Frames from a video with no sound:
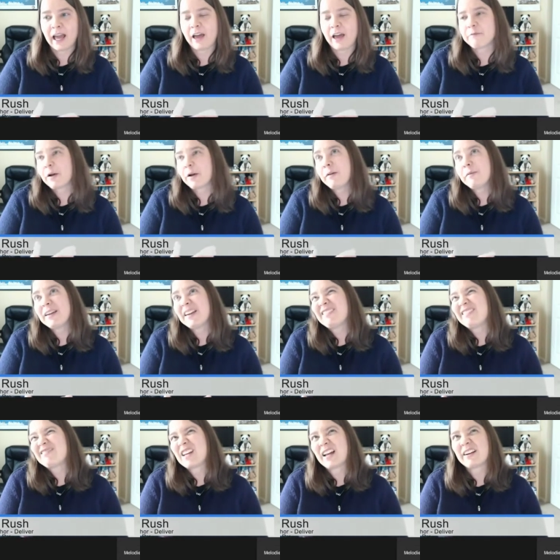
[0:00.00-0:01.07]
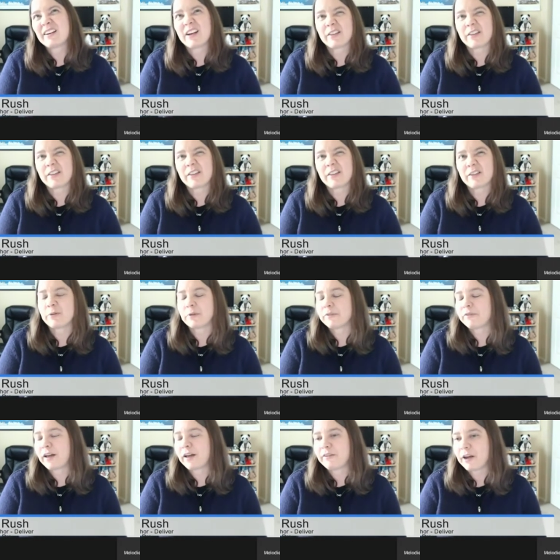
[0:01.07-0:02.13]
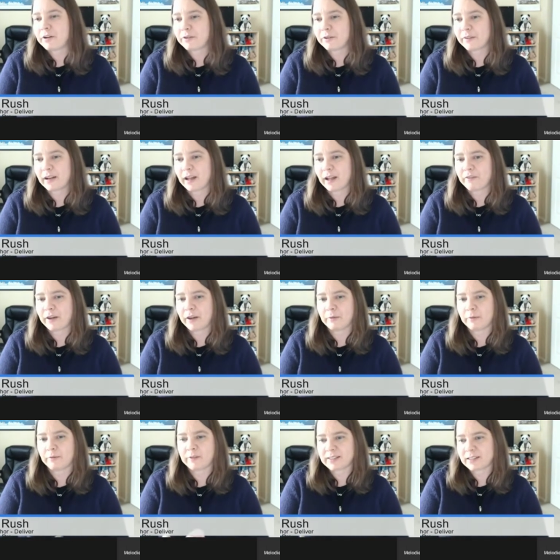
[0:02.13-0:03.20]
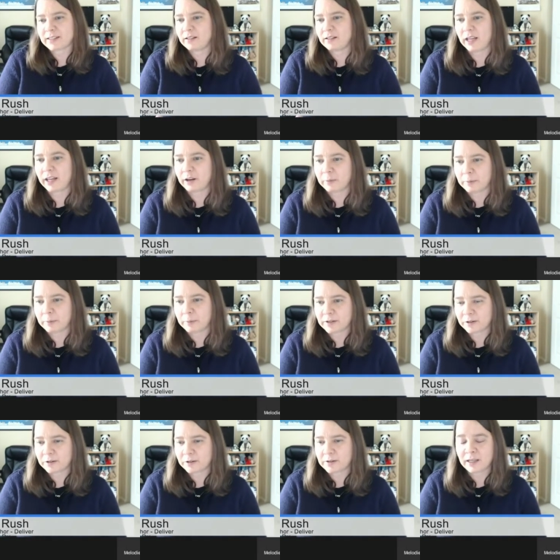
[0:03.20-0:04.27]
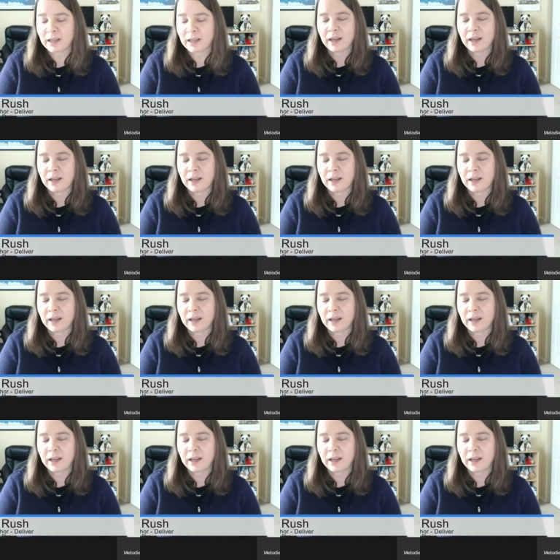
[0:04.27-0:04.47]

I've probably done another 400 or 500 that I've helped facilitate or produce,